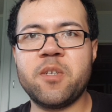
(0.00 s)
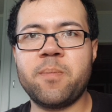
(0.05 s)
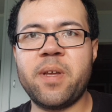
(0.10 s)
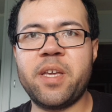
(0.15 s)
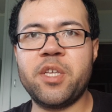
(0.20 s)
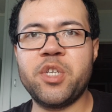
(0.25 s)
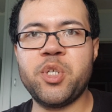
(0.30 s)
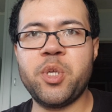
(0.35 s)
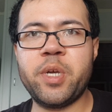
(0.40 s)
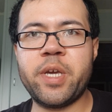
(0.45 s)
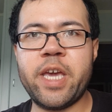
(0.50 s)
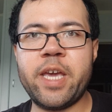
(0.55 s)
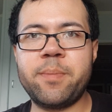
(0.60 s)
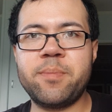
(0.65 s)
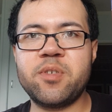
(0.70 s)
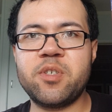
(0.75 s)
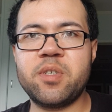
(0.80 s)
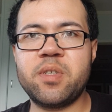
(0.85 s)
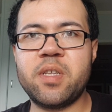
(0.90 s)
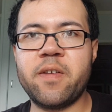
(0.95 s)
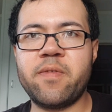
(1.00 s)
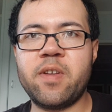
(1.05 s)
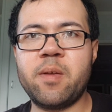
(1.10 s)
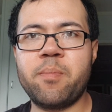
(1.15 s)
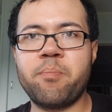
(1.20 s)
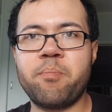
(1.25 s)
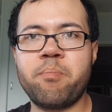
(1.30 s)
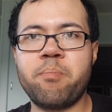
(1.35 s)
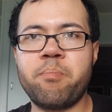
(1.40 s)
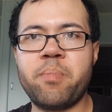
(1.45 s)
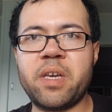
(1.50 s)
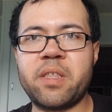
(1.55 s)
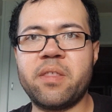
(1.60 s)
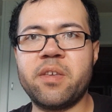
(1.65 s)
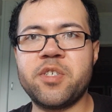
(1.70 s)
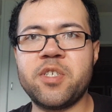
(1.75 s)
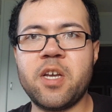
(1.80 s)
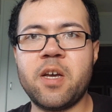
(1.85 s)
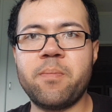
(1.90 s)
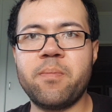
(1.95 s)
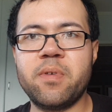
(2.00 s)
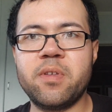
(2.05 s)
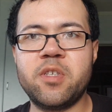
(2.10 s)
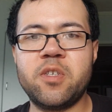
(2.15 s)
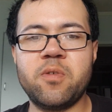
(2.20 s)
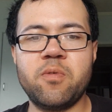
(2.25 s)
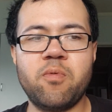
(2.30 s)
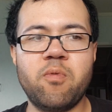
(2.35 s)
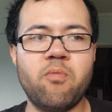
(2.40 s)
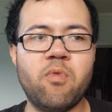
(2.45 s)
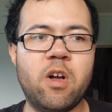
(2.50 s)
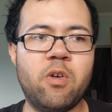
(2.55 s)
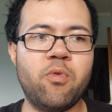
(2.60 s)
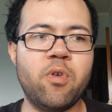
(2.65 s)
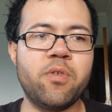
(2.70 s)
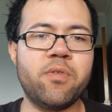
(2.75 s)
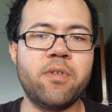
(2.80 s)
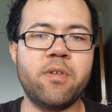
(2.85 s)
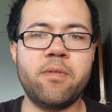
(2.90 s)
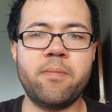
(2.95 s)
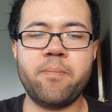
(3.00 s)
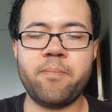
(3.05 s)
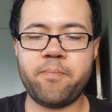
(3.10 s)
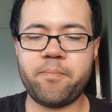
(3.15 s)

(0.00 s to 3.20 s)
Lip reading: to play these two games, definitely pick this up. It's well worth it.